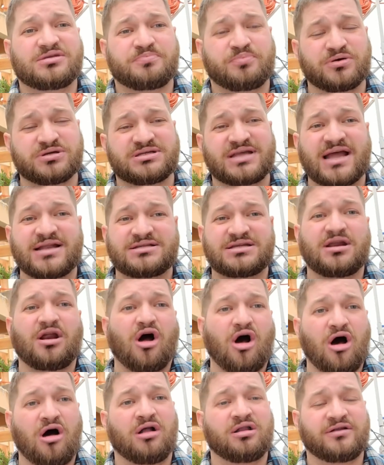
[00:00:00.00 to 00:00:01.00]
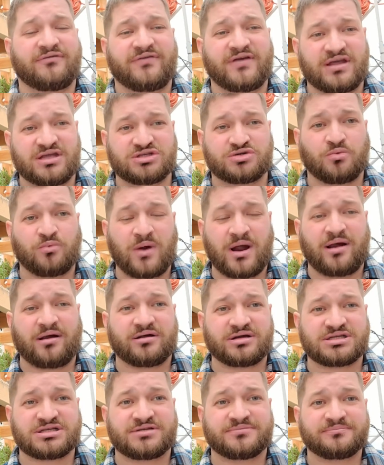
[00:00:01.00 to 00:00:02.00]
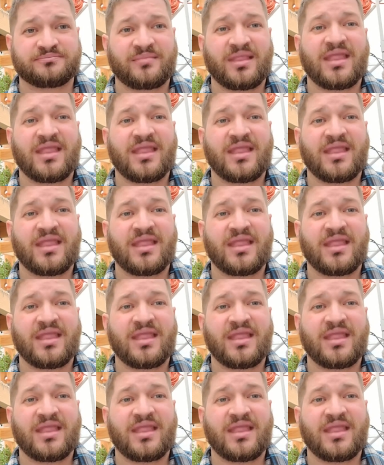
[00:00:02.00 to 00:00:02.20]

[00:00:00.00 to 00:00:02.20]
presenting all of his wares.